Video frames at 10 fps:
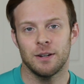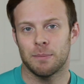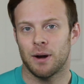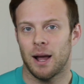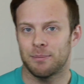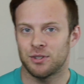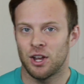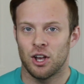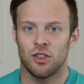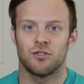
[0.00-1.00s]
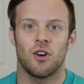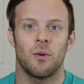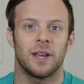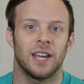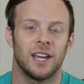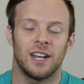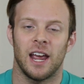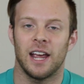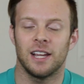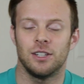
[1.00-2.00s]
you're perhaps throwing in
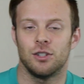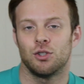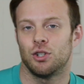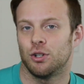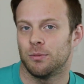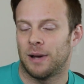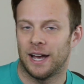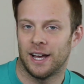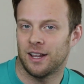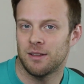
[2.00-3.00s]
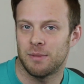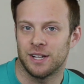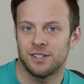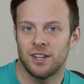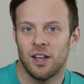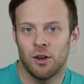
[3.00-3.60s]
a YouTube element